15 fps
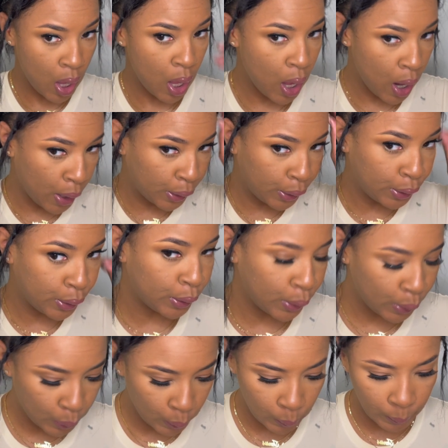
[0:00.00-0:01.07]
our good
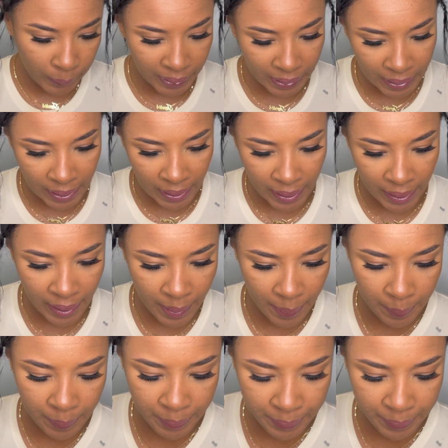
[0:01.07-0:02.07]
old wig cap.